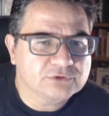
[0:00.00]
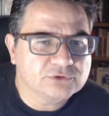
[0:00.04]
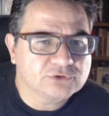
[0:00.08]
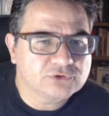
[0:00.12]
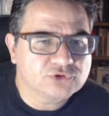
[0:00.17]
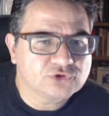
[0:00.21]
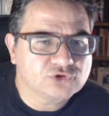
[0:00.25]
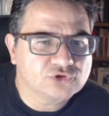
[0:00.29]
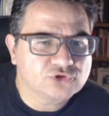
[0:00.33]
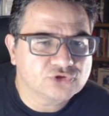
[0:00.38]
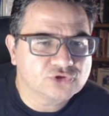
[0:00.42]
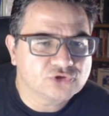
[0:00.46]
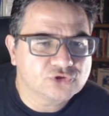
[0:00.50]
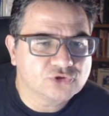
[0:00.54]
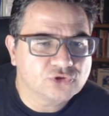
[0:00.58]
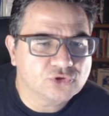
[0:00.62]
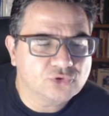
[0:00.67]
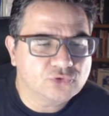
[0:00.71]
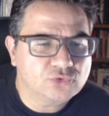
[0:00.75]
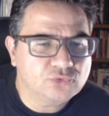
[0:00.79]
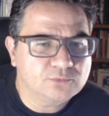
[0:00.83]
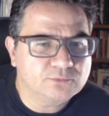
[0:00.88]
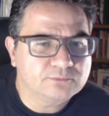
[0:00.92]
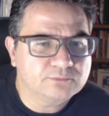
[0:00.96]

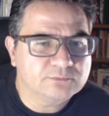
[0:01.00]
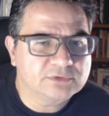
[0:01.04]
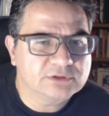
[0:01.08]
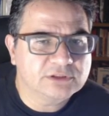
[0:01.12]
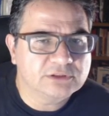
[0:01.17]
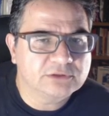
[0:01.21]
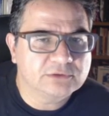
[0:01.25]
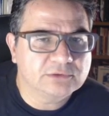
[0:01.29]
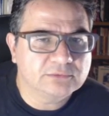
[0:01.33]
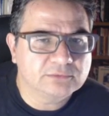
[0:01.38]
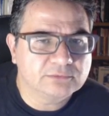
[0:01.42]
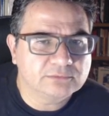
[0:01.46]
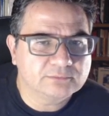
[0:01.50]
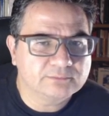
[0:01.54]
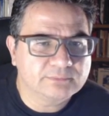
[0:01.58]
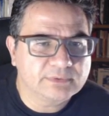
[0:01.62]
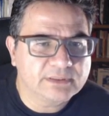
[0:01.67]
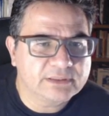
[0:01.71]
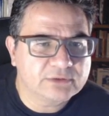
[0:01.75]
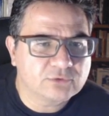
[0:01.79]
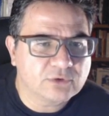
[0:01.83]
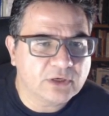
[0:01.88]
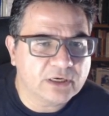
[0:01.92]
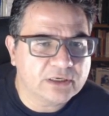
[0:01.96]
so he
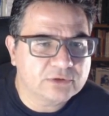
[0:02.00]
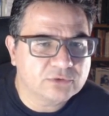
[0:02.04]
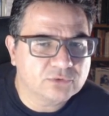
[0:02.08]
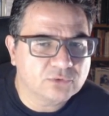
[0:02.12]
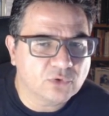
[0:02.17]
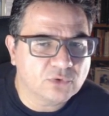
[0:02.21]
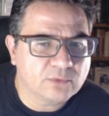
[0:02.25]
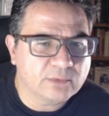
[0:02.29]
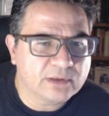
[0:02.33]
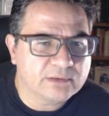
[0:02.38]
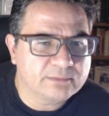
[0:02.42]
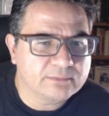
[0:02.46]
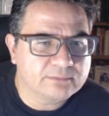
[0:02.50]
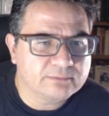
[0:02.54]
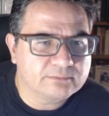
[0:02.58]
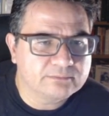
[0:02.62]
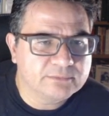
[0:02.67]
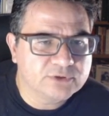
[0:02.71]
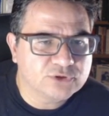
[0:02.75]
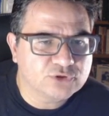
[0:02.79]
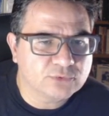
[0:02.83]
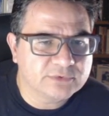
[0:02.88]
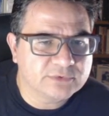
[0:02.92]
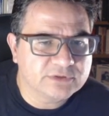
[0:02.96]
played quite normal
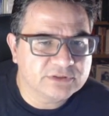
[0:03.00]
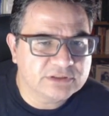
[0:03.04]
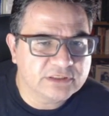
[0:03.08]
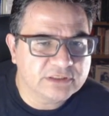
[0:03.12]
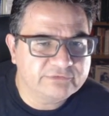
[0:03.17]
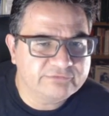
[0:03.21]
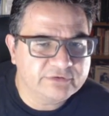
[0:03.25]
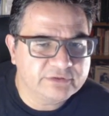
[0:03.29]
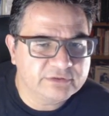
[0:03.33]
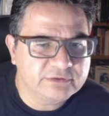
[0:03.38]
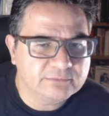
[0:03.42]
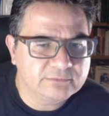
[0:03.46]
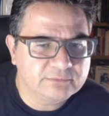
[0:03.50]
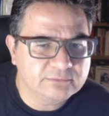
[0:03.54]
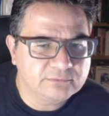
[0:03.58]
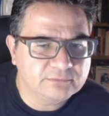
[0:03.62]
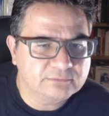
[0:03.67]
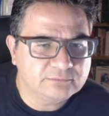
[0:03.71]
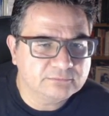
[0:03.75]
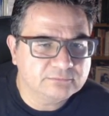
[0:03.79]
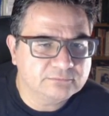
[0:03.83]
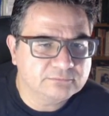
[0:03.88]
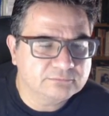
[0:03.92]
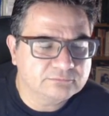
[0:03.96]
bishop d7,
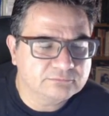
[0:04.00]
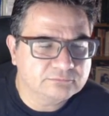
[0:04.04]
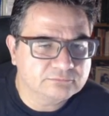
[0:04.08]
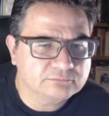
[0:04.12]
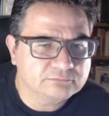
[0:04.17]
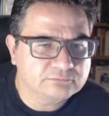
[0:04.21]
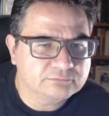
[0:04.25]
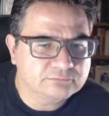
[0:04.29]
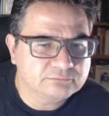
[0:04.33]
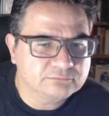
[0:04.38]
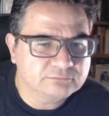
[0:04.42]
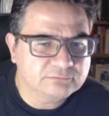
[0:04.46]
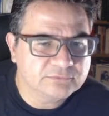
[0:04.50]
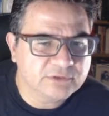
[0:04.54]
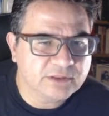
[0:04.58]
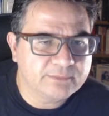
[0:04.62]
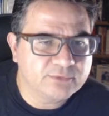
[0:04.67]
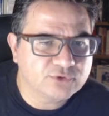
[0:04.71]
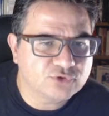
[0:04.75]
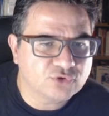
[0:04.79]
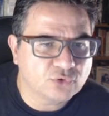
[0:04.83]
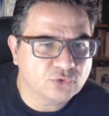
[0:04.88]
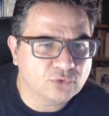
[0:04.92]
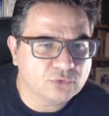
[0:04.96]
the
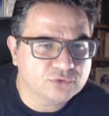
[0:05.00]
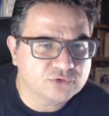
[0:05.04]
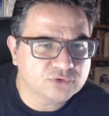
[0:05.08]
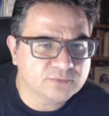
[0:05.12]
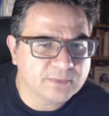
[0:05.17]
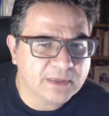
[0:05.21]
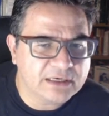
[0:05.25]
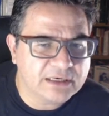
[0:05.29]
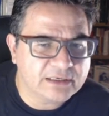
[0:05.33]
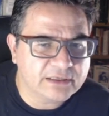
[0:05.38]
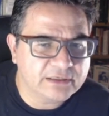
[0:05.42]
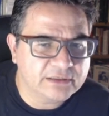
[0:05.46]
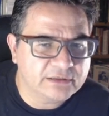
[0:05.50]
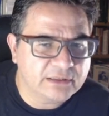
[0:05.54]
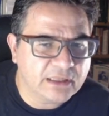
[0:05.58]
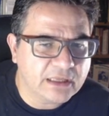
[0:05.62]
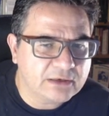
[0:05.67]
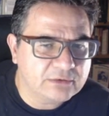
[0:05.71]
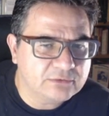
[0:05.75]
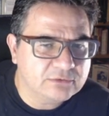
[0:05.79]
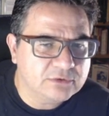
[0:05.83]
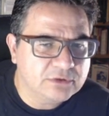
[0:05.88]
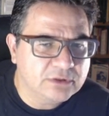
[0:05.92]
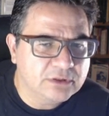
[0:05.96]
bishop goes back, and
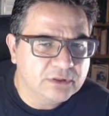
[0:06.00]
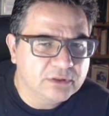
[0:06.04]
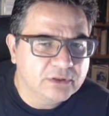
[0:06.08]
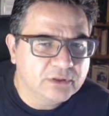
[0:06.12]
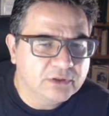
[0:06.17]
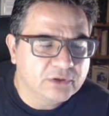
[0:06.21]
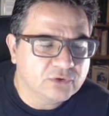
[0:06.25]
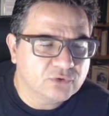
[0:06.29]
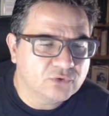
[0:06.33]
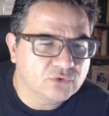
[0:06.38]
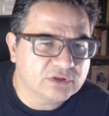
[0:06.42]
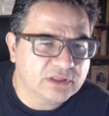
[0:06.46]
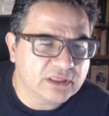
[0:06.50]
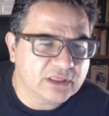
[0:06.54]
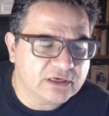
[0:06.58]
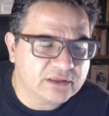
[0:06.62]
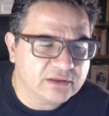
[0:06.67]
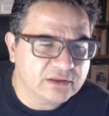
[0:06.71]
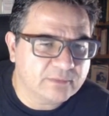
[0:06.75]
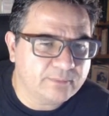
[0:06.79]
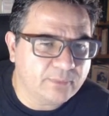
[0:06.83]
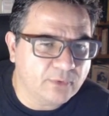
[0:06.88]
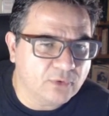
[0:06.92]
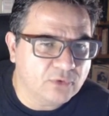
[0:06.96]
now you take
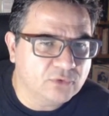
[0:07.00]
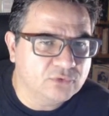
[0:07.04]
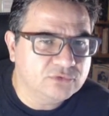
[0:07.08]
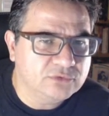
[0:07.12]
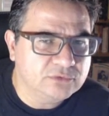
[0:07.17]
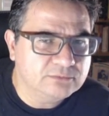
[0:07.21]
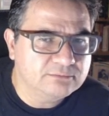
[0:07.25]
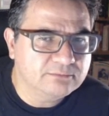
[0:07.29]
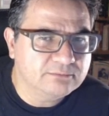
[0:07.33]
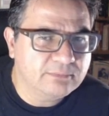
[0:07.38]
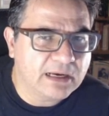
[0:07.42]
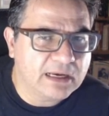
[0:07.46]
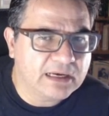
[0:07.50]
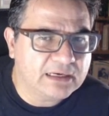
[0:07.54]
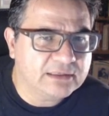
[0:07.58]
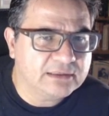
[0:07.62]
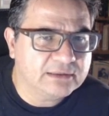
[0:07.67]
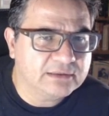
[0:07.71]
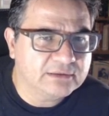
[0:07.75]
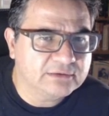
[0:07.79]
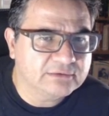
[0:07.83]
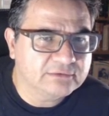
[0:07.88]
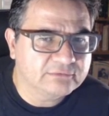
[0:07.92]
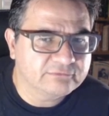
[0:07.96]
the pawn back,
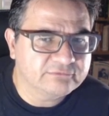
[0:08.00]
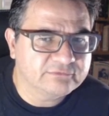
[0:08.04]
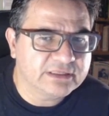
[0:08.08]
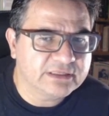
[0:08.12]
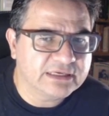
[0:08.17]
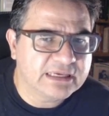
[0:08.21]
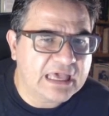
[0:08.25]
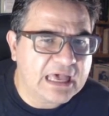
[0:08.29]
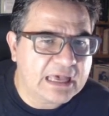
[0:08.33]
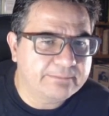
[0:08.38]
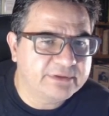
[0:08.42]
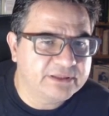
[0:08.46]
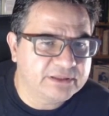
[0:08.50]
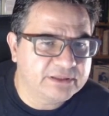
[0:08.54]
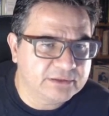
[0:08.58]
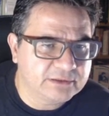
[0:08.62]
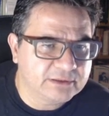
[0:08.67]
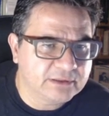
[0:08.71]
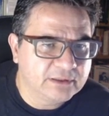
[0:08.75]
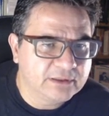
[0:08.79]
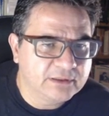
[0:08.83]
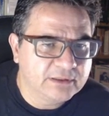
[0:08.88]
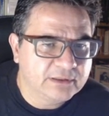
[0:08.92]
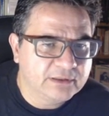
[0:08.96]
the gambit
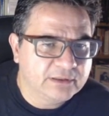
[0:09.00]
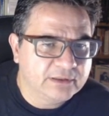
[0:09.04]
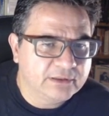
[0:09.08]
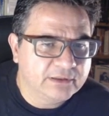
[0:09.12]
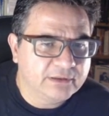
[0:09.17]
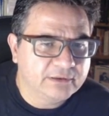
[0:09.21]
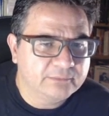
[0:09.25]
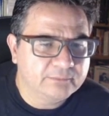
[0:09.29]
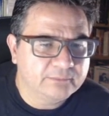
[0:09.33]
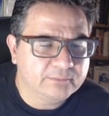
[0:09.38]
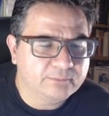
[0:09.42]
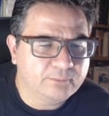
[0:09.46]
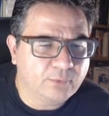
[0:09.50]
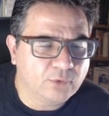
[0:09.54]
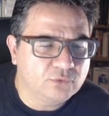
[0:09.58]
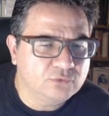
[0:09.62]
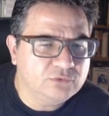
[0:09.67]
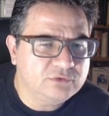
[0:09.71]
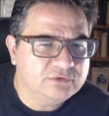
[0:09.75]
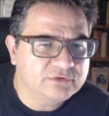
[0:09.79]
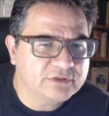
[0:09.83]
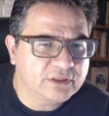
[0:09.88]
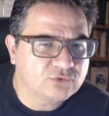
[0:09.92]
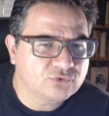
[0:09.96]

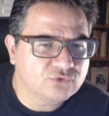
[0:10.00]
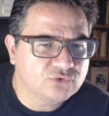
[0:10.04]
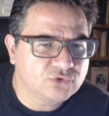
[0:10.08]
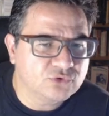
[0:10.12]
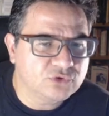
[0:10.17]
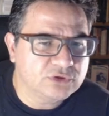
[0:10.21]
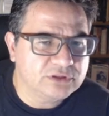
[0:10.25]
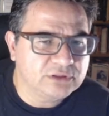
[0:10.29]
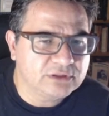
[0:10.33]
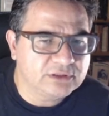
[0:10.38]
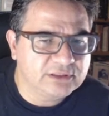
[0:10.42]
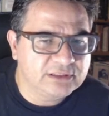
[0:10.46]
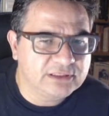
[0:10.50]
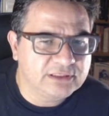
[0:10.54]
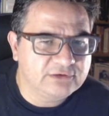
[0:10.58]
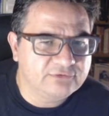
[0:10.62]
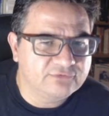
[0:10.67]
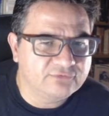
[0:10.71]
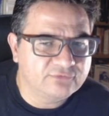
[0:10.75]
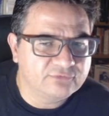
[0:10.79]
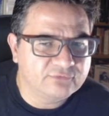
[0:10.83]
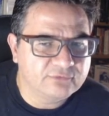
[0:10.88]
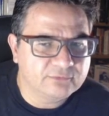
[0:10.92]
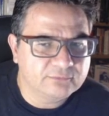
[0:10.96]
pawn that we
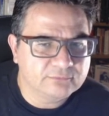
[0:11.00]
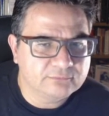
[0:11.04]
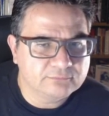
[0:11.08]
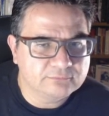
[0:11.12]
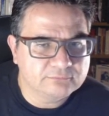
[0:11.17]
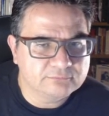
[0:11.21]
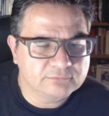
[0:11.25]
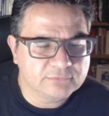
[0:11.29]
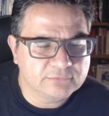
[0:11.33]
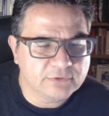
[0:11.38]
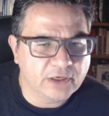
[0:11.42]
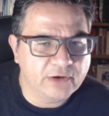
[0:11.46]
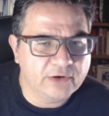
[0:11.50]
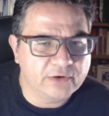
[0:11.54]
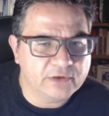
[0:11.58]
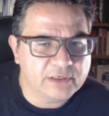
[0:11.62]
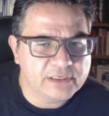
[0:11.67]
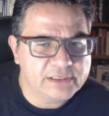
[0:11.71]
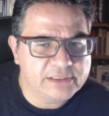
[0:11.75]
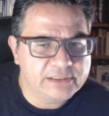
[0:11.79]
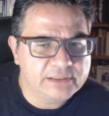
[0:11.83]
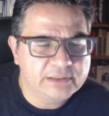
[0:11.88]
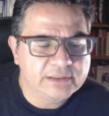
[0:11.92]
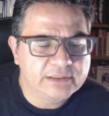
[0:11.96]
give
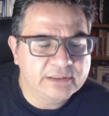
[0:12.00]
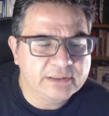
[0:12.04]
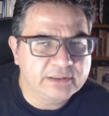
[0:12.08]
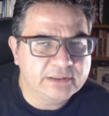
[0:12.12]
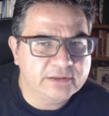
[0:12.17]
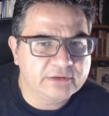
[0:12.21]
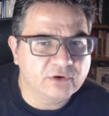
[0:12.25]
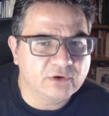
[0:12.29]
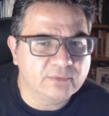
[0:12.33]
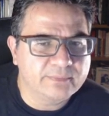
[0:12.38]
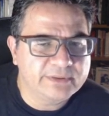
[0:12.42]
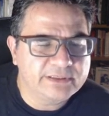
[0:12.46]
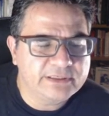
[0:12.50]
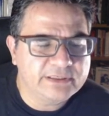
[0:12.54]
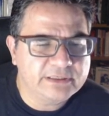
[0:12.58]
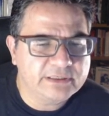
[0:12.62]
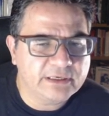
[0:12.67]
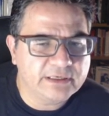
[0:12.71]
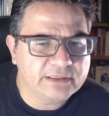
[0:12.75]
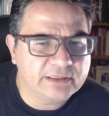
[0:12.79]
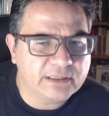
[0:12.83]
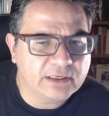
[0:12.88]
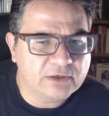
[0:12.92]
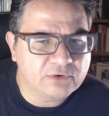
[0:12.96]
early in the opening,
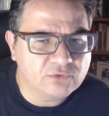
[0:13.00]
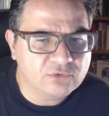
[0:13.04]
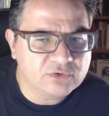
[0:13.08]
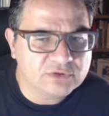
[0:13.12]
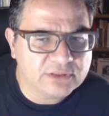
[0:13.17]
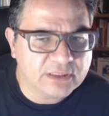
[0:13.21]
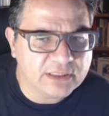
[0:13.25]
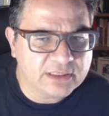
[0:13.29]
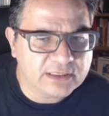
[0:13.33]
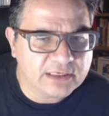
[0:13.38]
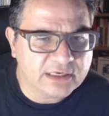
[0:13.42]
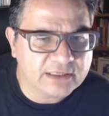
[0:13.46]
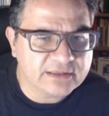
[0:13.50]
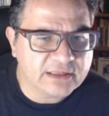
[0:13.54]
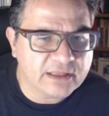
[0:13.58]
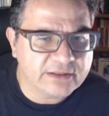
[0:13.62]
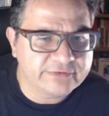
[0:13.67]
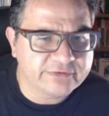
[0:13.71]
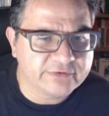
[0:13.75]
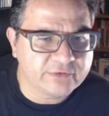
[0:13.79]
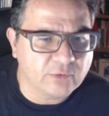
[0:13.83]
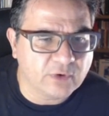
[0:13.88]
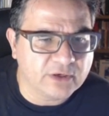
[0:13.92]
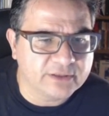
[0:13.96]
and now we take
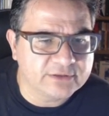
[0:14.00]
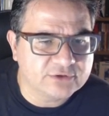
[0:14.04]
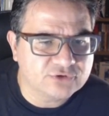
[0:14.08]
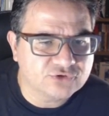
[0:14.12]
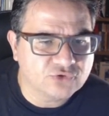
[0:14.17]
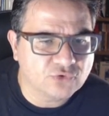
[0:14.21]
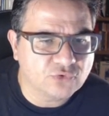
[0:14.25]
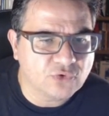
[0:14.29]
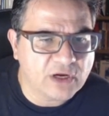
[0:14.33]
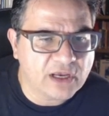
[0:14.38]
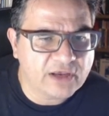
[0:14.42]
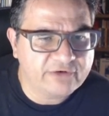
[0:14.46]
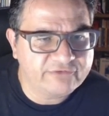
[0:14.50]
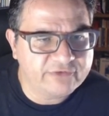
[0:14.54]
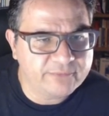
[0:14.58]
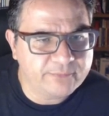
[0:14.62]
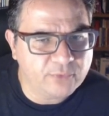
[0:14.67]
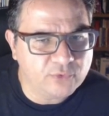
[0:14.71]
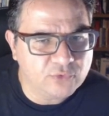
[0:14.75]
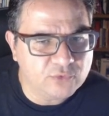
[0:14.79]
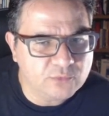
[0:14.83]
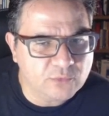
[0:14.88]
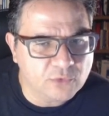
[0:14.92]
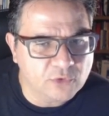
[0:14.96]
another one, so we have a
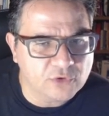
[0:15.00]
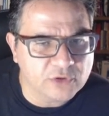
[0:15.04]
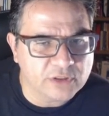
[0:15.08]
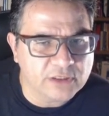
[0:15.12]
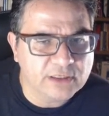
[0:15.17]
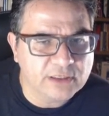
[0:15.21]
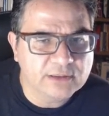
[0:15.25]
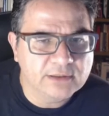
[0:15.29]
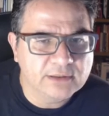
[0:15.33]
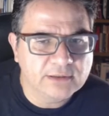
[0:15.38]
pawn more.